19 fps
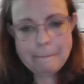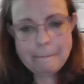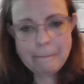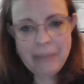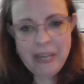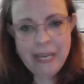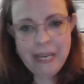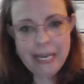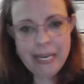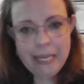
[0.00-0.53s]

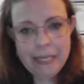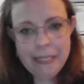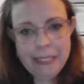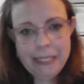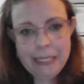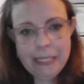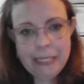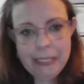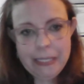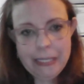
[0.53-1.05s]
Because
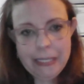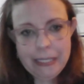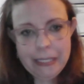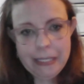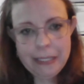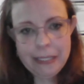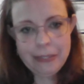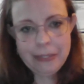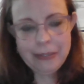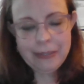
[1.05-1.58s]
this
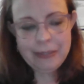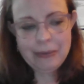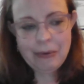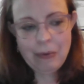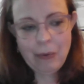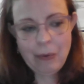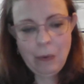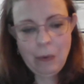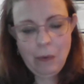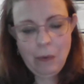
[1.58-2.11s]
is
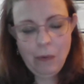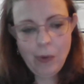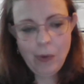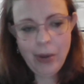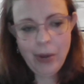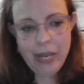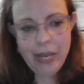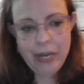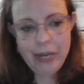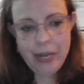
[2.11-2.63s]

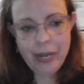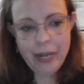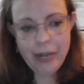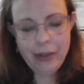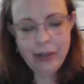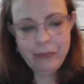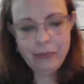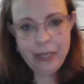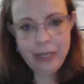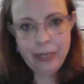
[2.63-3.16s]
one
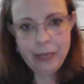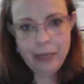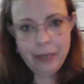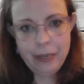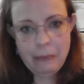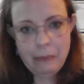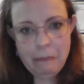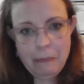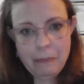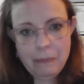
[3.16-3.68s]
of
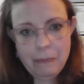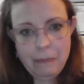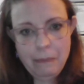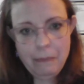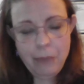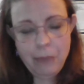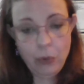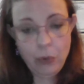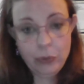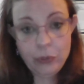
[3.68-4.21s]
the
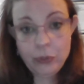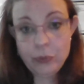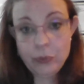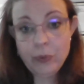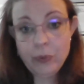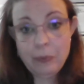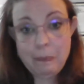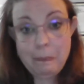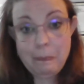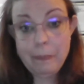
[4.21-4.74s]
most
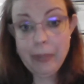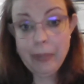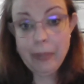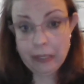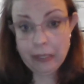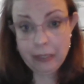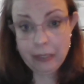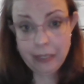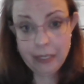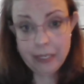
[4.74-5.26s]

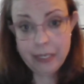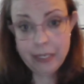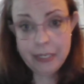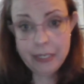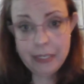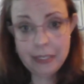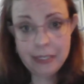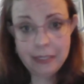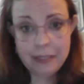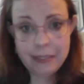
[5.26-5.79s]

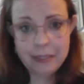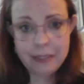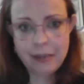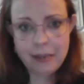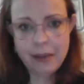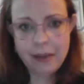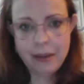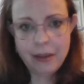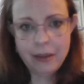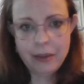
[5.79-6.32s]
rebellious
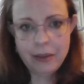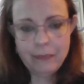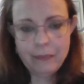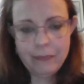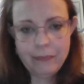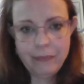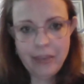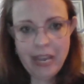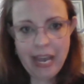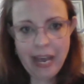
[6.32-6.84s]

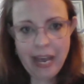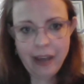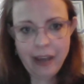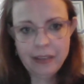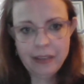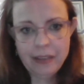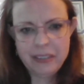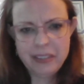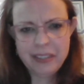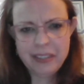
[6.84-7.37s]

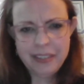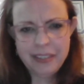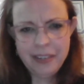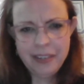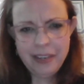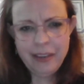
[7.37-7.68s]
acts